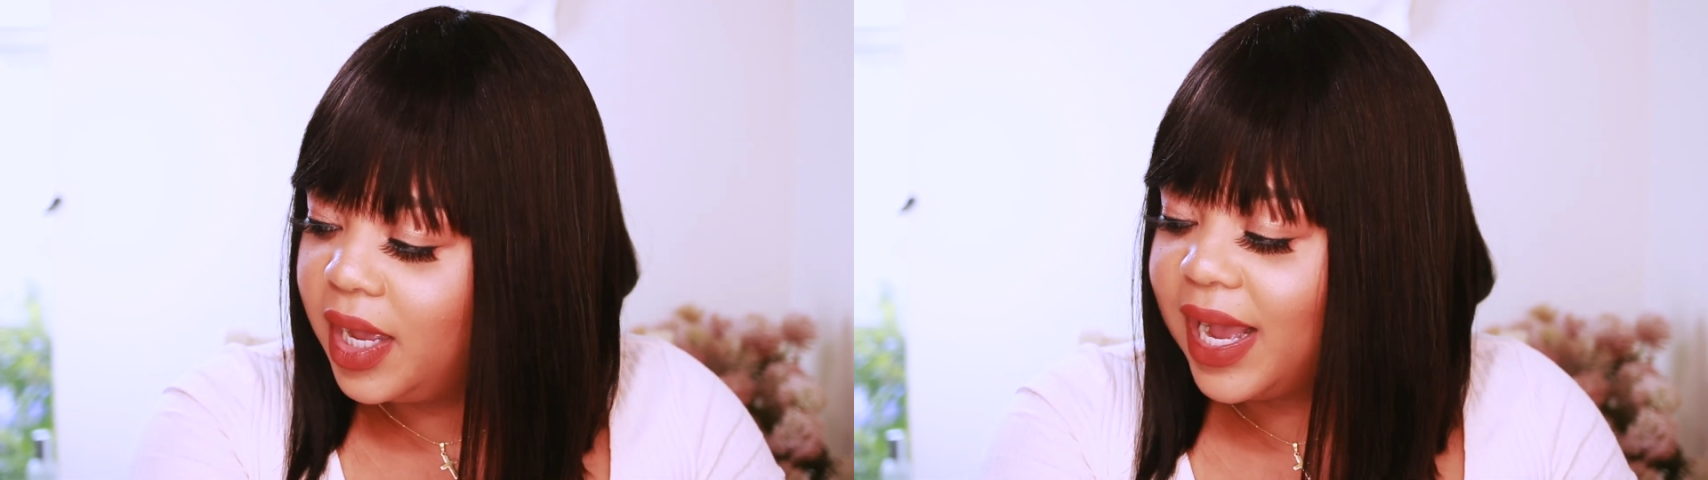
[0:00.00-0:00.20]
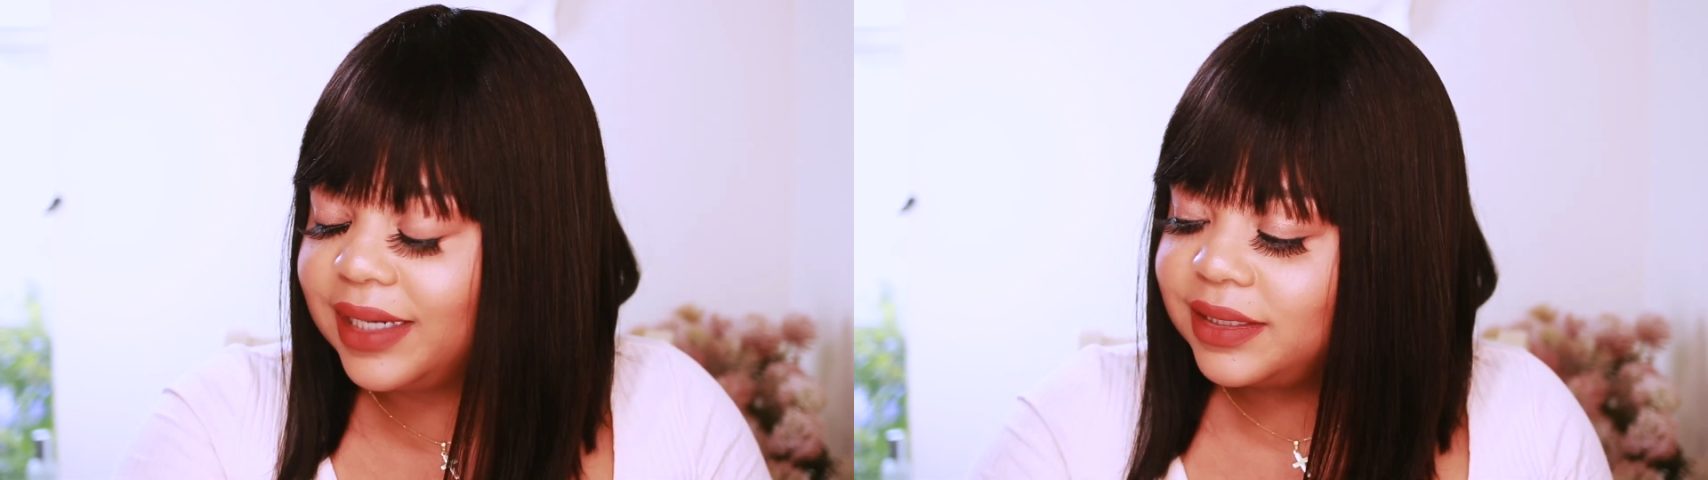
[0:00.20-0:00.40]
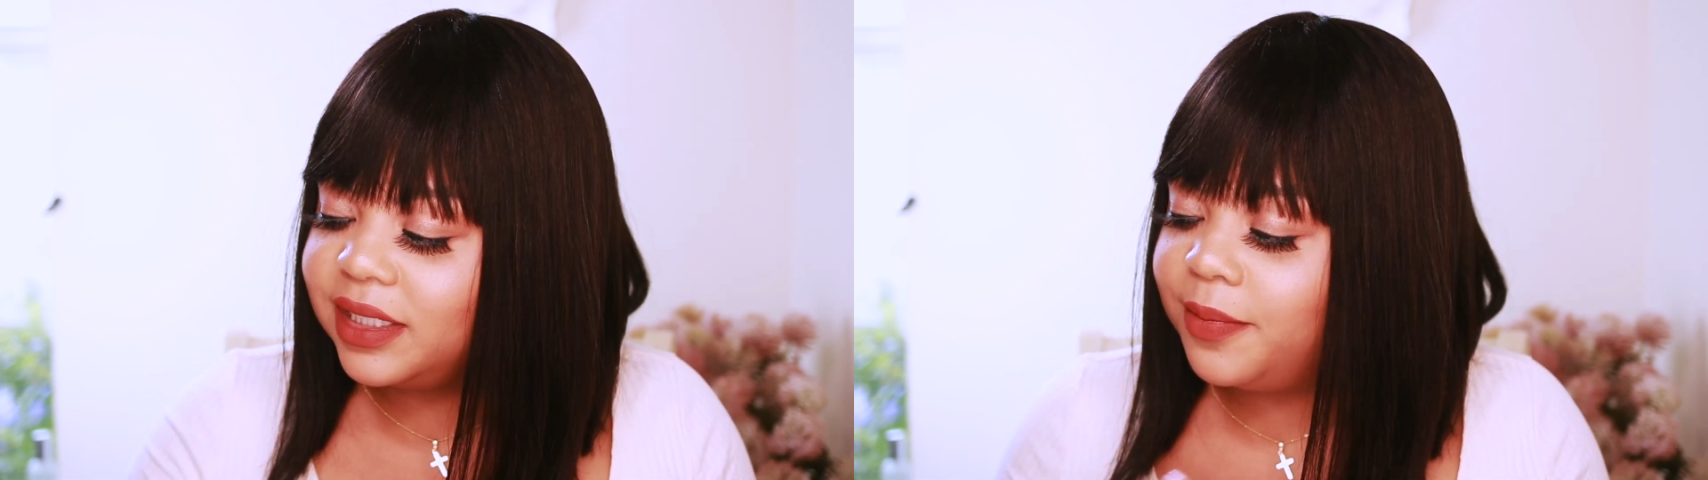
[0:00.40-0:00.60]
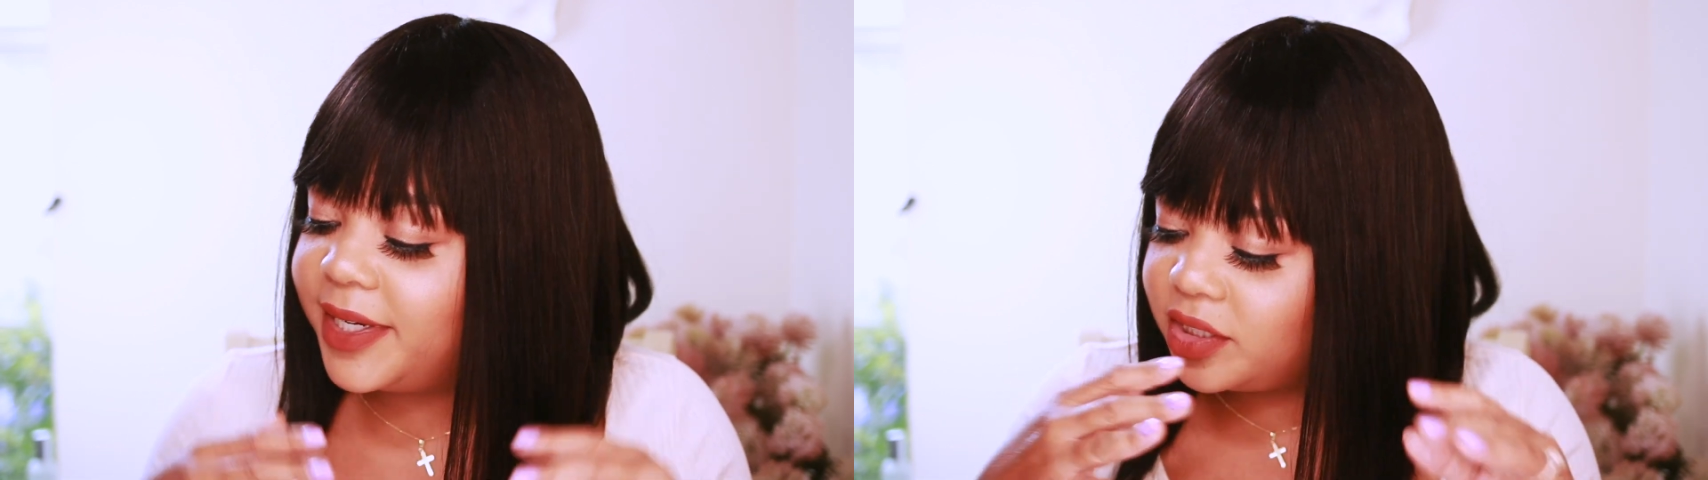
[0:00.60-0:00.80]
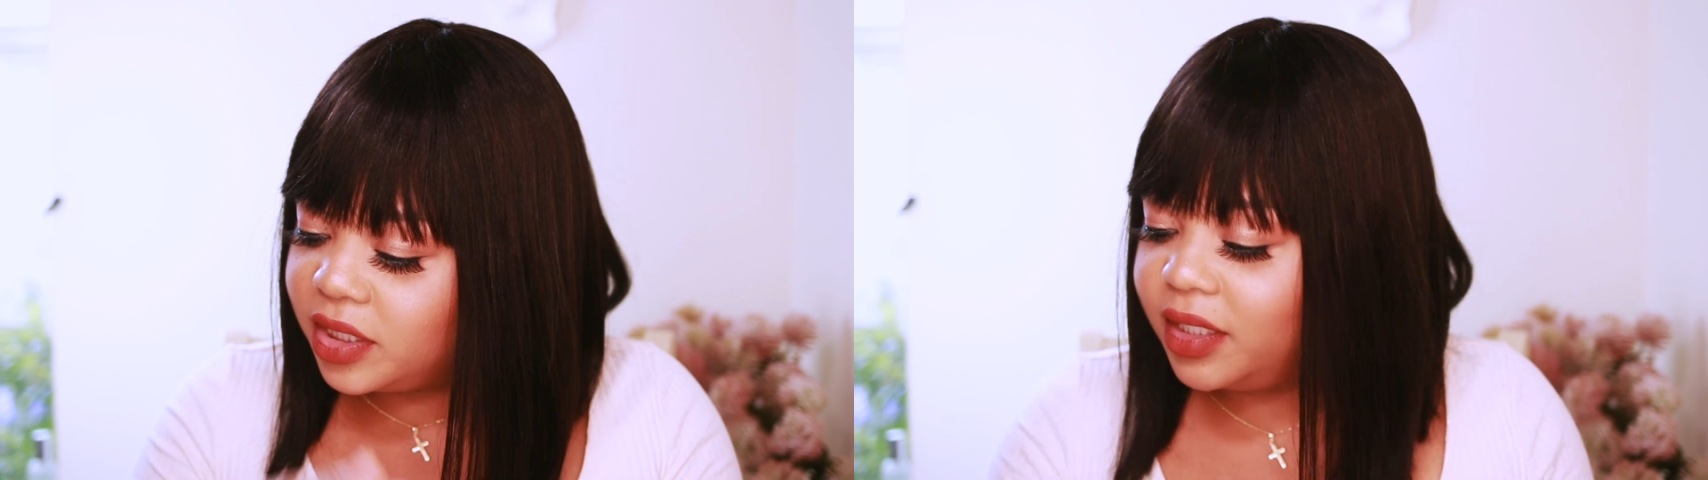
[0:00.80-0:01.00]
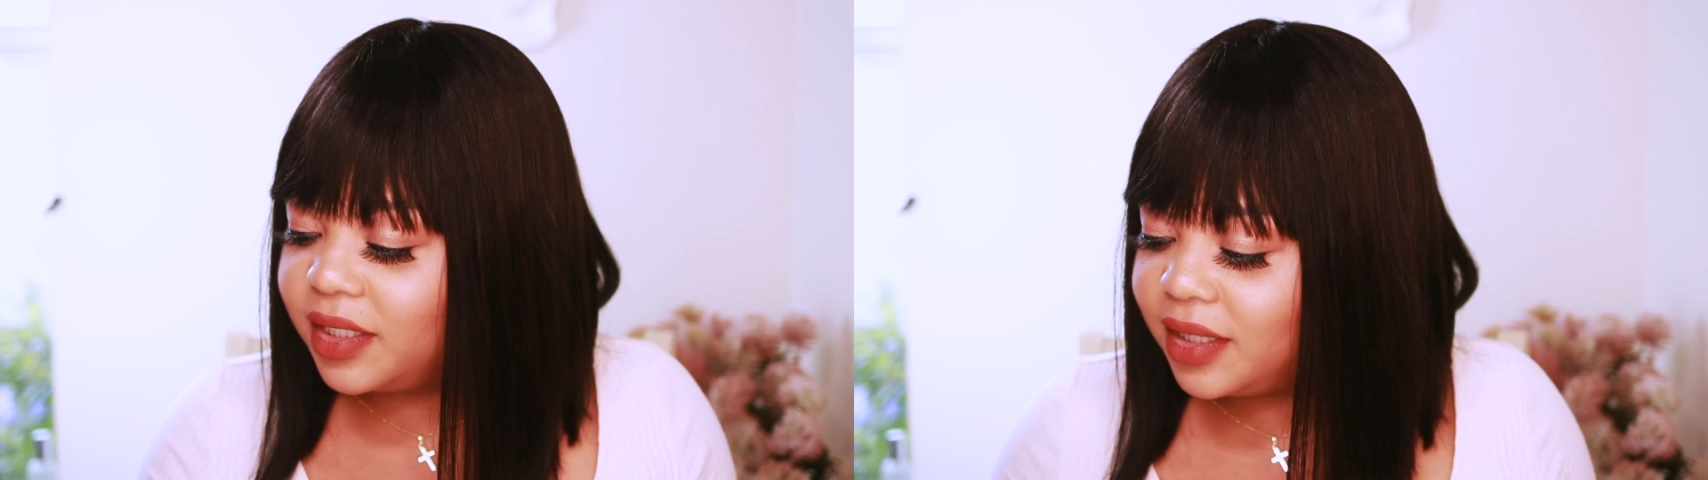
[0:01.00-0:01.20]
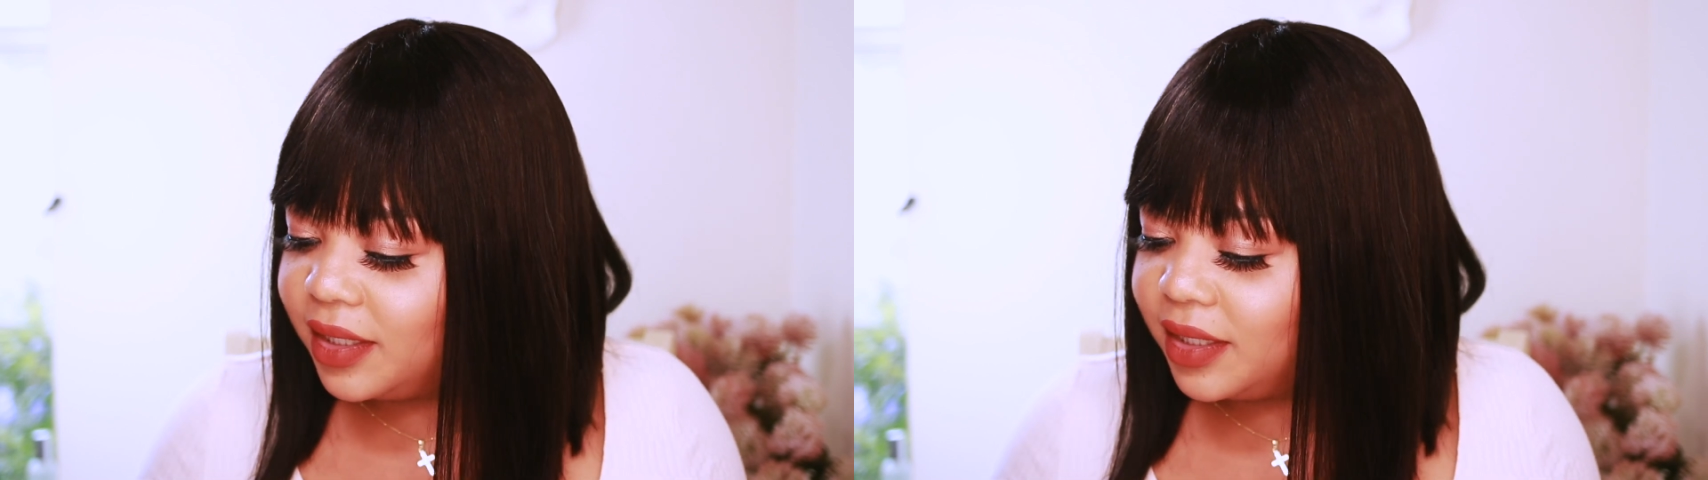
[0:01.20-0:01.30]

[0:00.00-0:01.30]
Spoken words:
I just need to make sure that